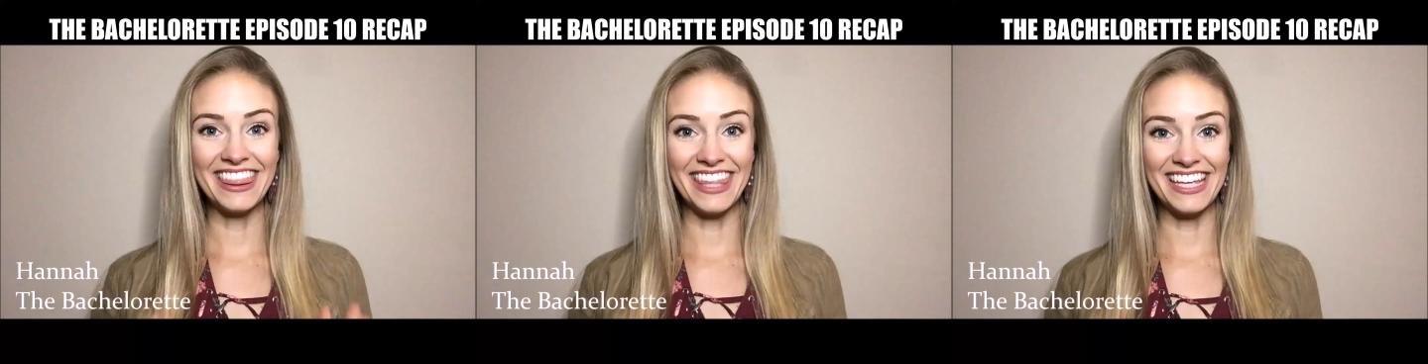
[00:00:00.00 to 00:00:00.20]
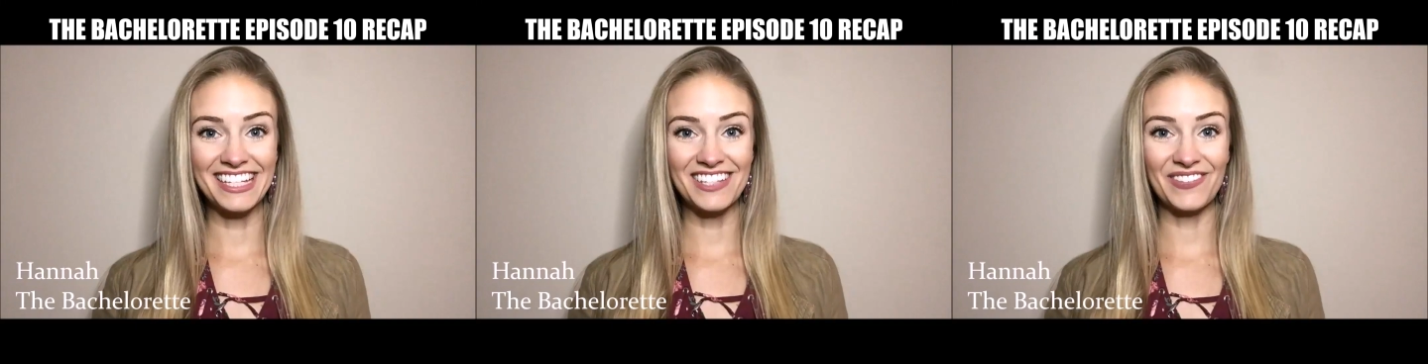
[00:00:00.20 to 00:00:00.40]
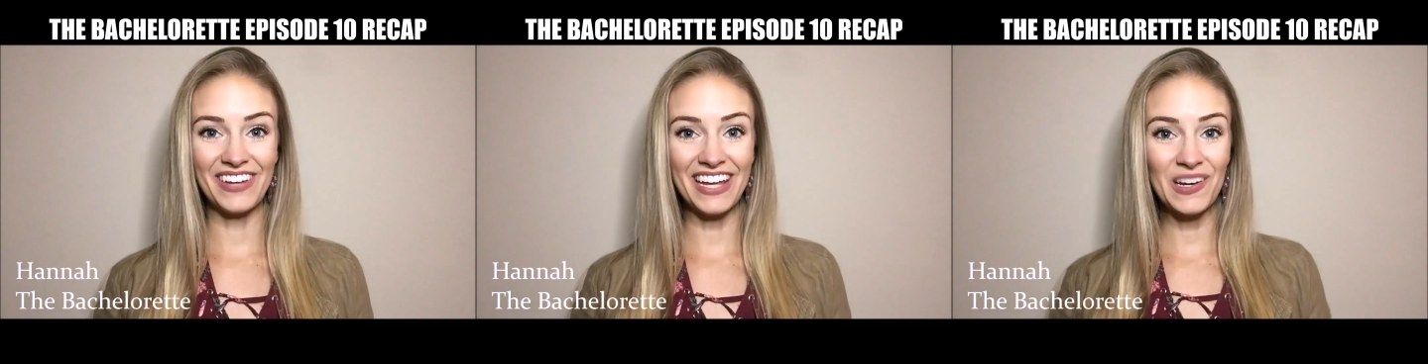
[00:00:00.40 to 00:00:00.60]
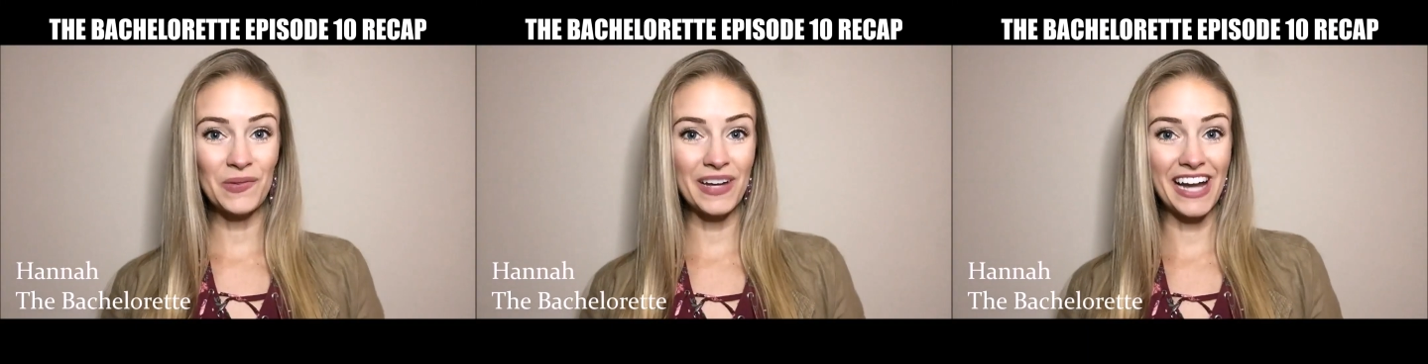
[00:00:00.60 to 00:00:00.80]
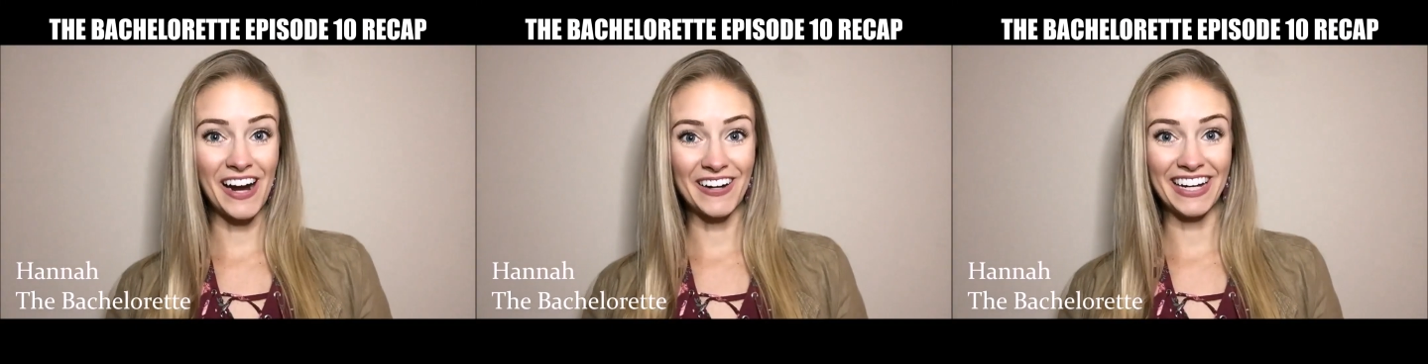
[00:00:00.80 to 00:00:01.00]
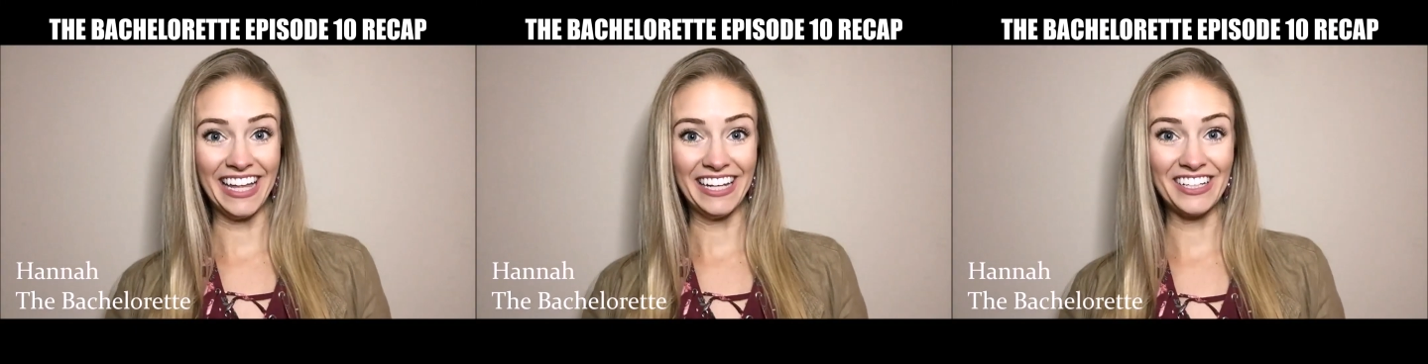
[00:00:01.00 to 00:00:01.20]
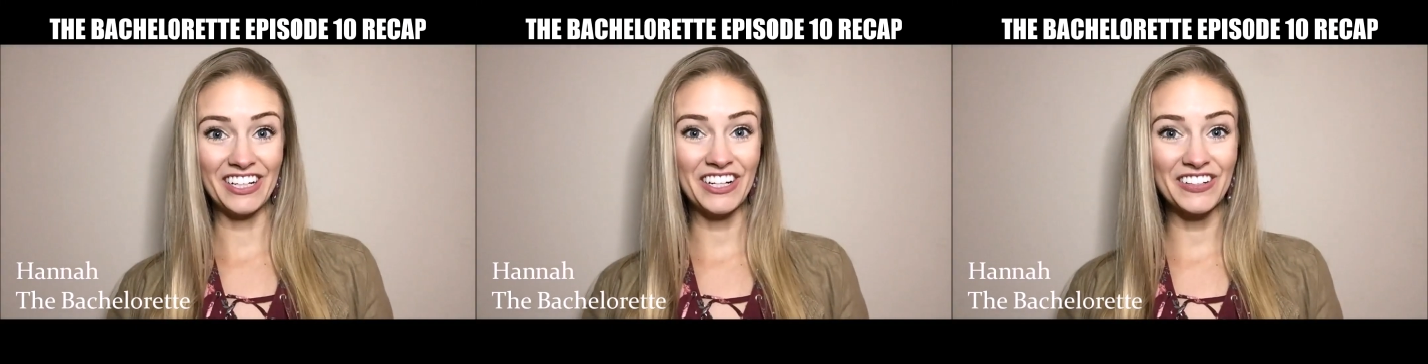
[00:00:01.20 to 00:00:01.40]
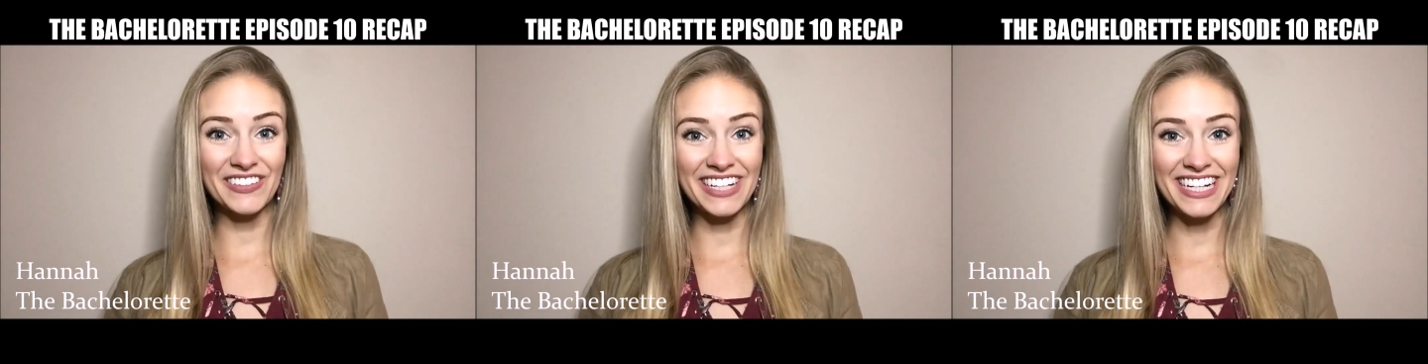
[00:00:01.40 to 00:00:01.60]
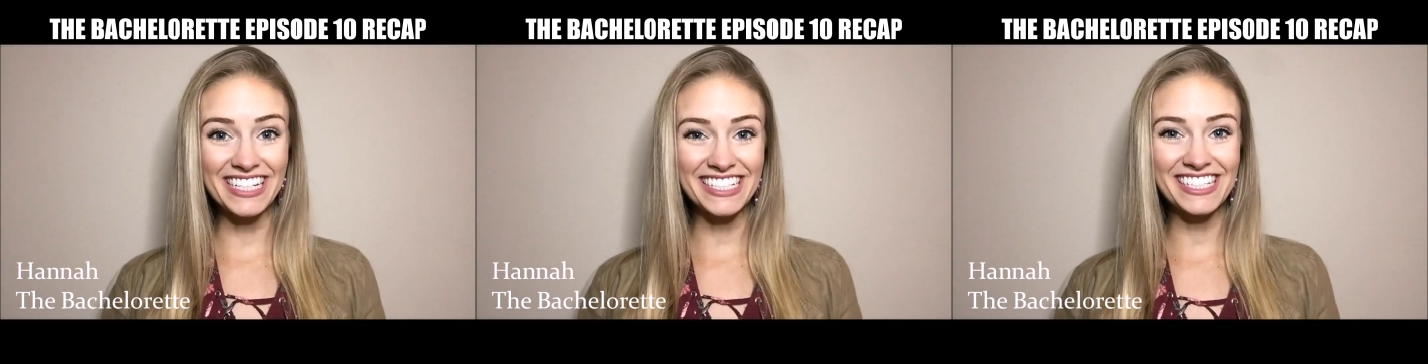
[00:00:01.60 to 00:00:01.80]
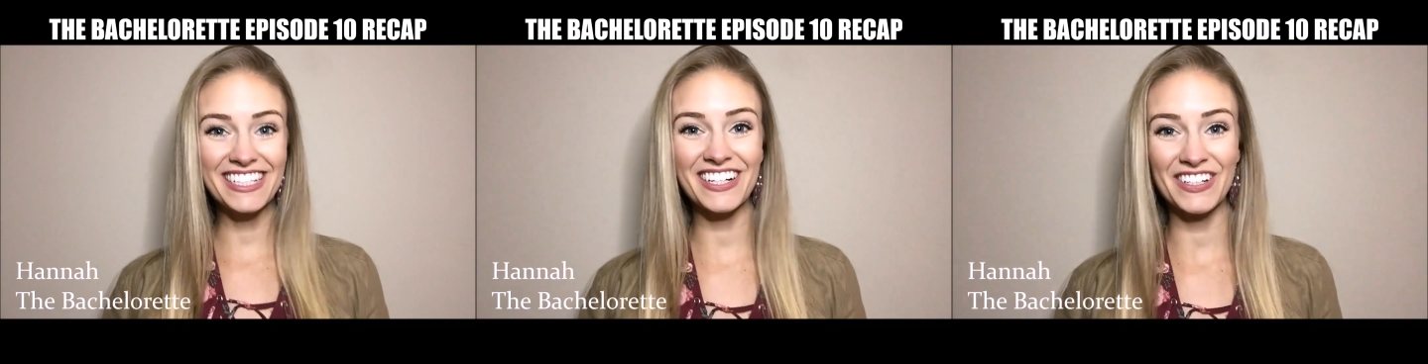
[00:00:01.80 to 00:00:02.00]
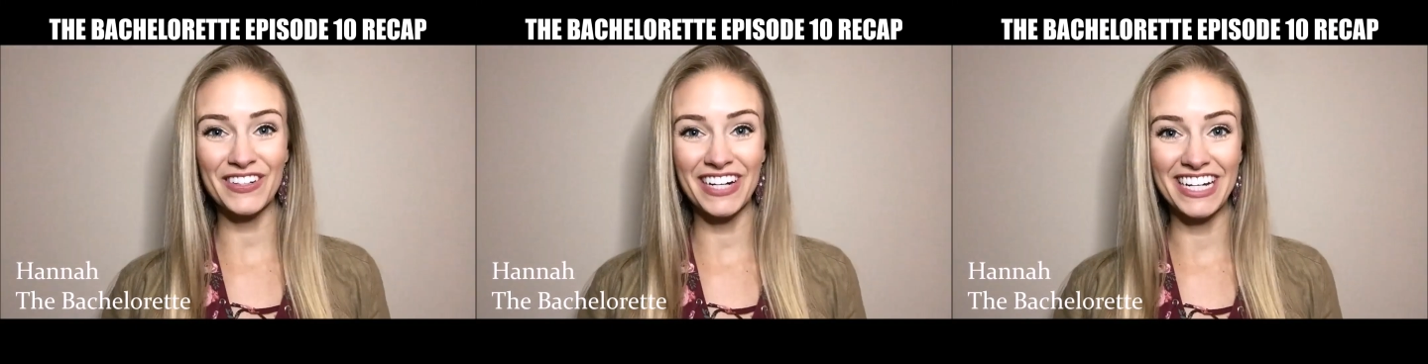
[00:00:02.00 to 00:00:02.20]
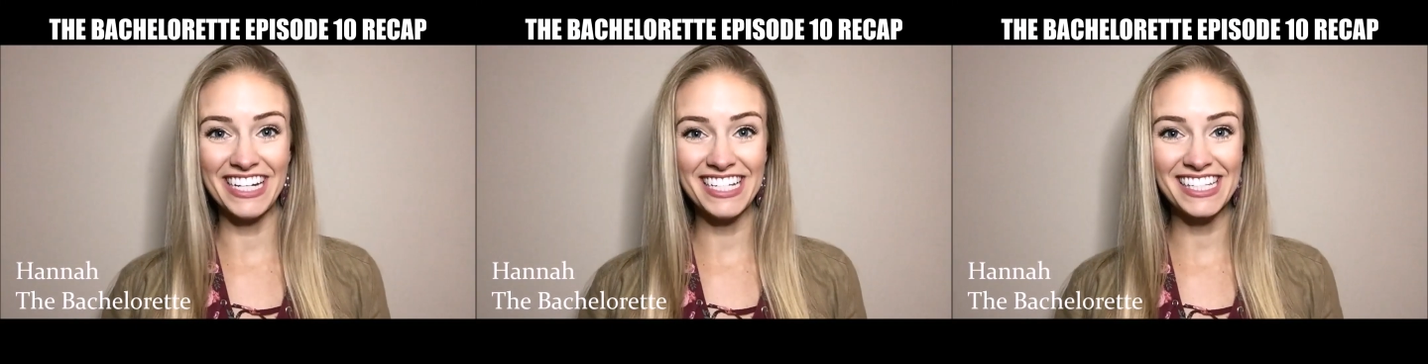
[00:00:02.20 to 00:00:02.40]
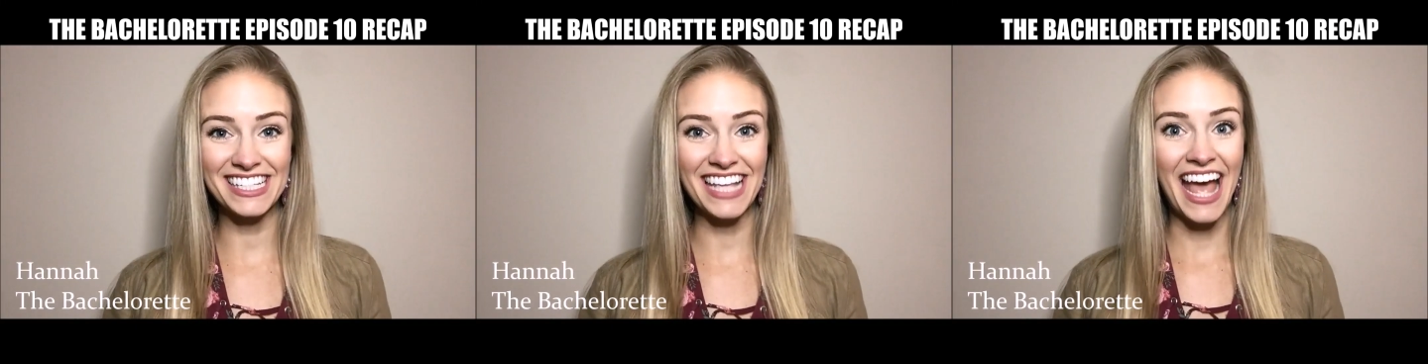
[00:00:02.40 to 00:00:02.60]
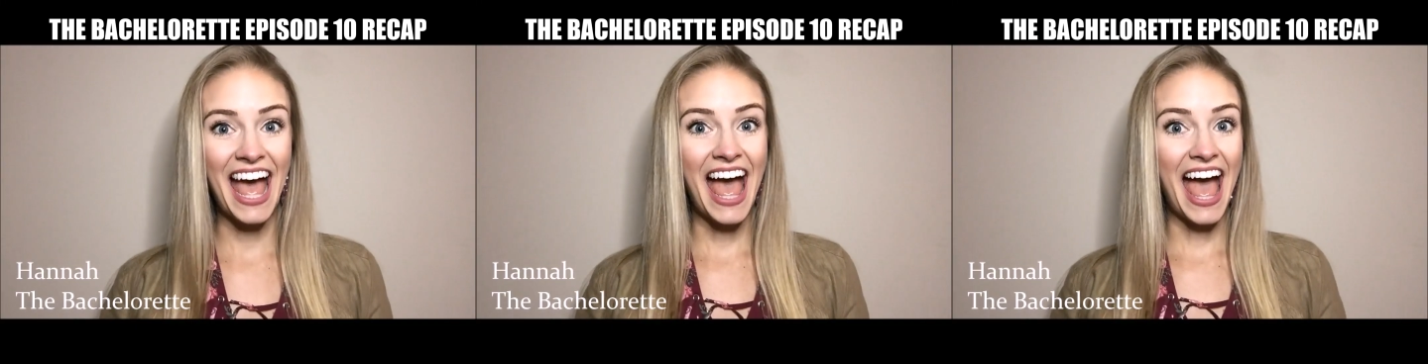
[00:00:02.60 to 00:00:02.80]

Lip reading: This week we are in Crete, Greece,